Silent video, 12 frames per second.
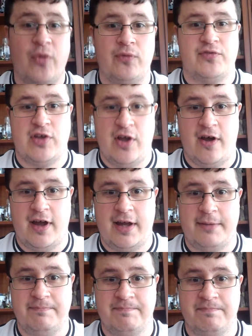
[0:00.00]
fourth
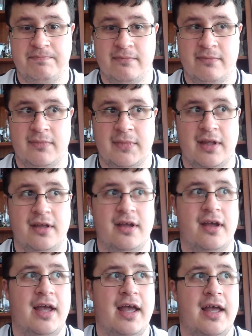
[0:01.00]
time
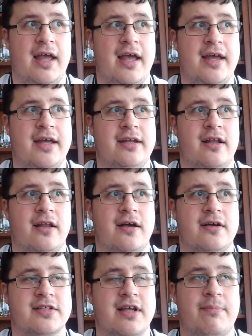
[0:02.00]
in the
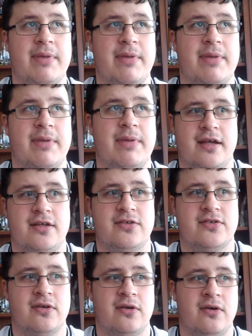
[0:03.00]
last couple of
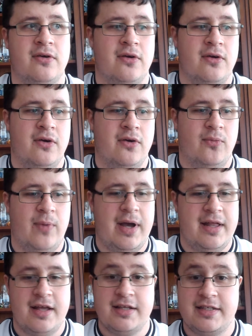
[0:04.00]
years
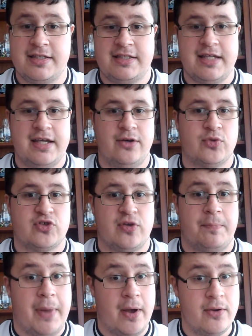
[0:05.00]
where a deal was
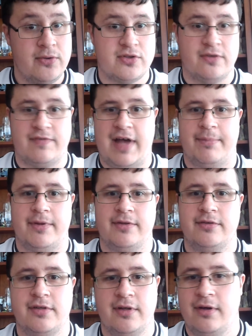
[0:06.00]
supposed to have
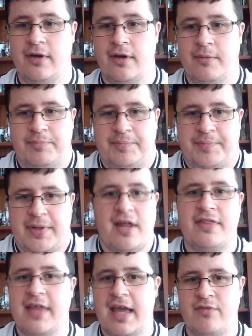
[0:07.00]
happened,
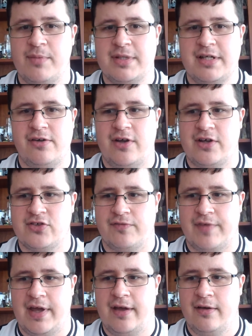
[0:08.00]
but nothing ever
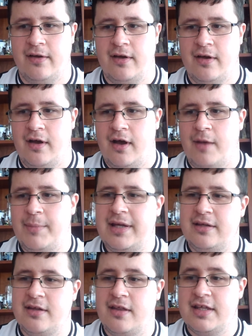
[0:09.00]
materialised of it. I
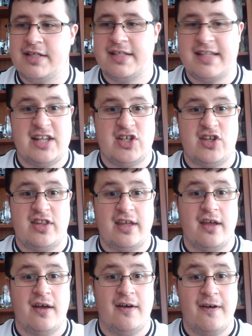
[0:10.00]
mean, this is actually
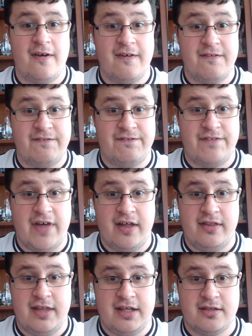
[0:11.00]
the
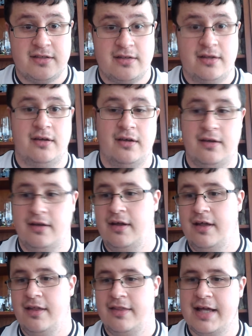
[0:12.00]
furthest
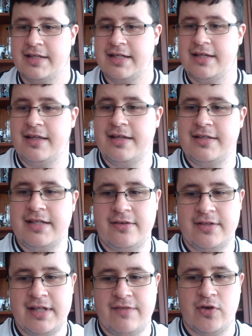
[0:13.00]
that a
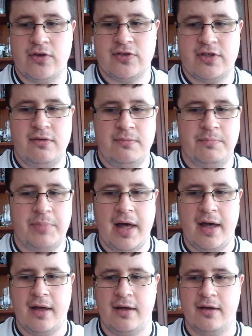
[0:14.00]
deal has ever got to,
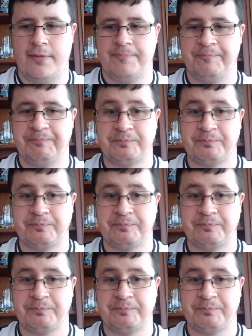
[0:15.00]
but